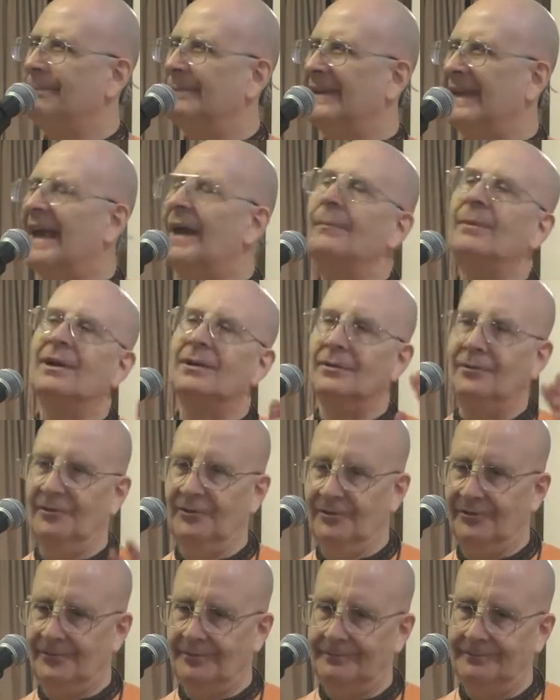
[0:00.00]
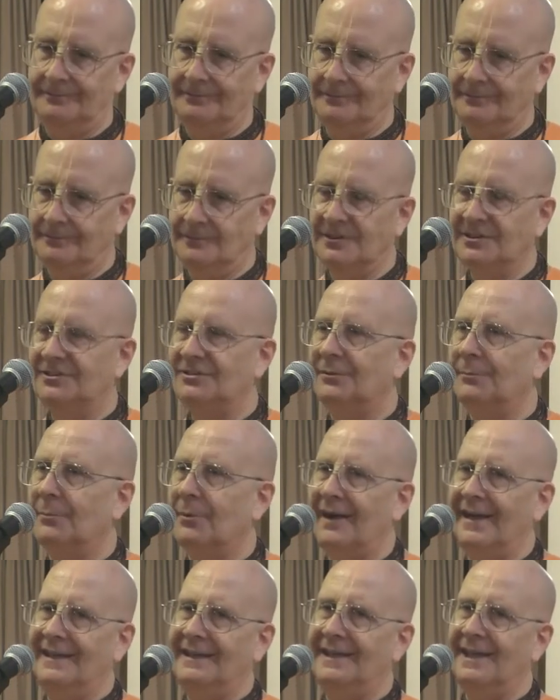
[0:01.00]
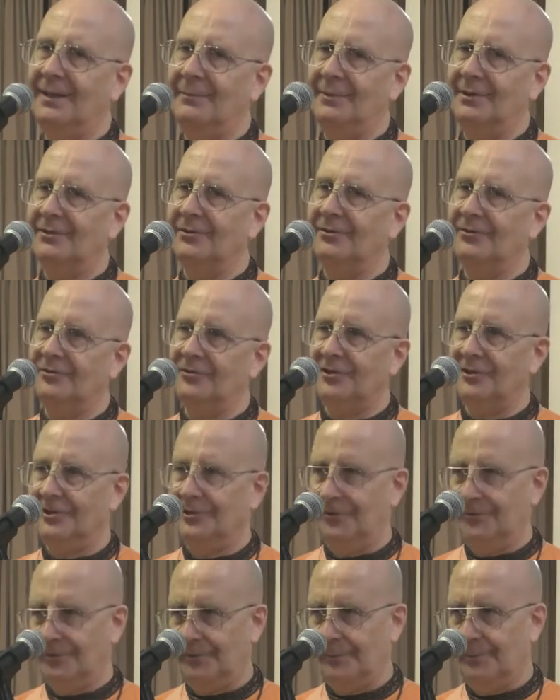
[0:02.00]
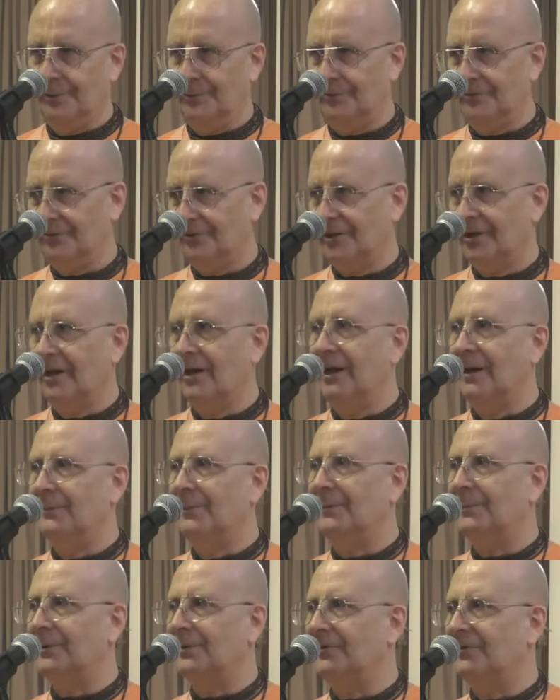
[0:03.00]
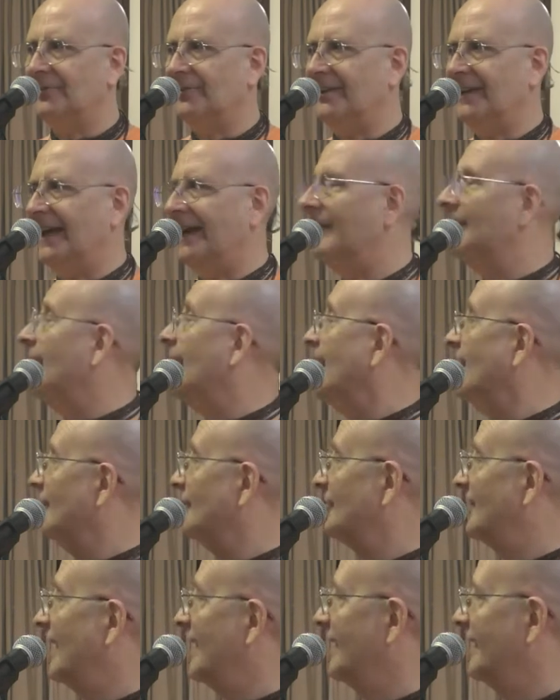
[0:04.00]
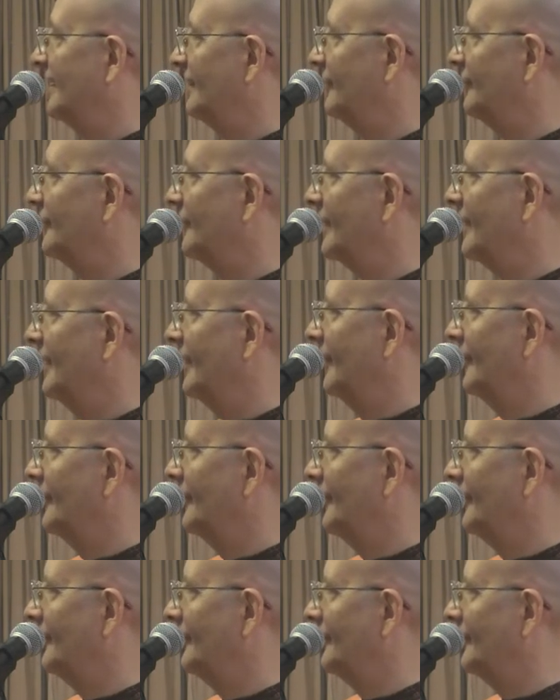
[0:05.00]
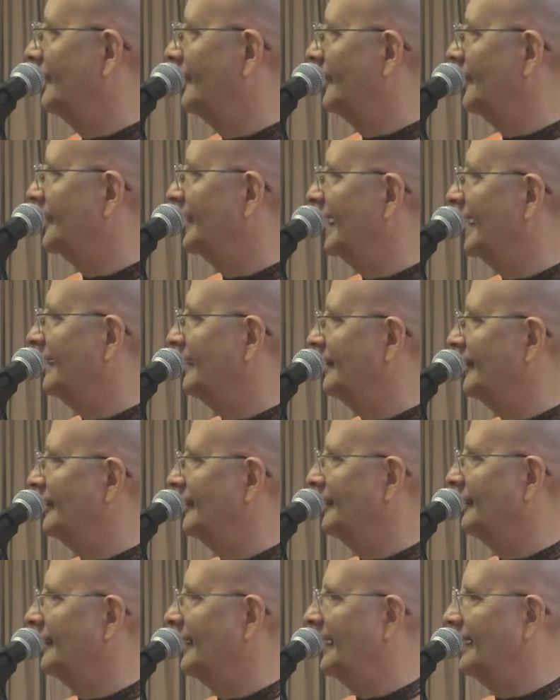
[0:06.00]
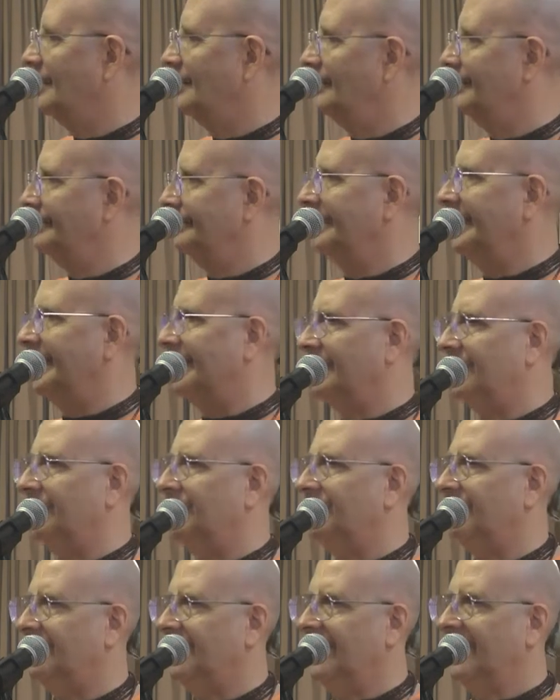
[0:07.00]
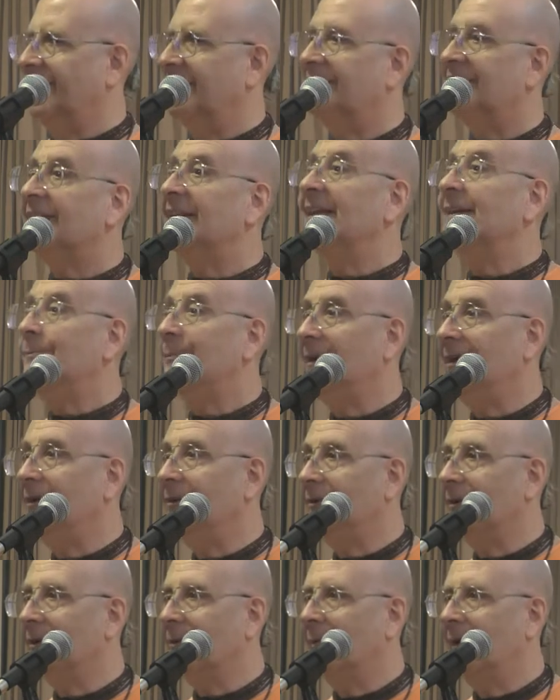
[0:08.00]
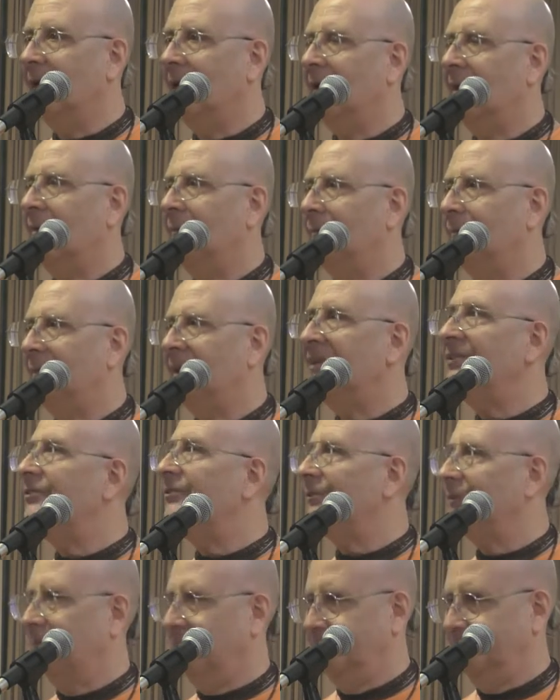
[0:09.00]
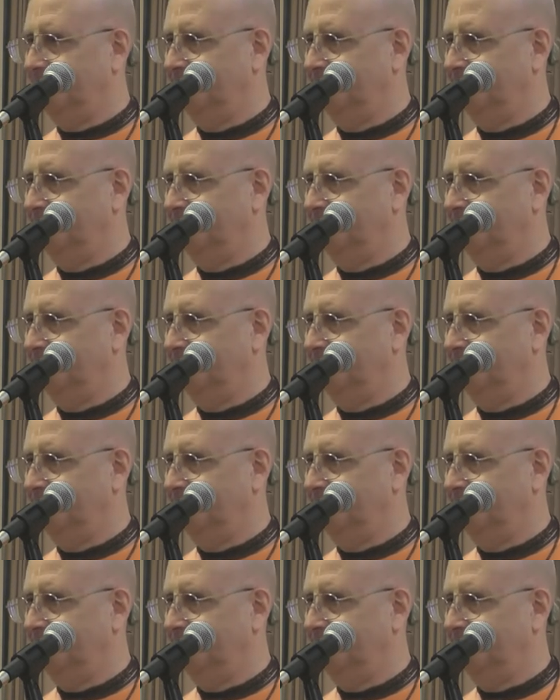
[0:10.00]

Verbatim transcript: chemicals, which are brain chemicals, and they're supposed to calm a person down. Sedatives, we all know what they do. They make us sleepy or peaceful.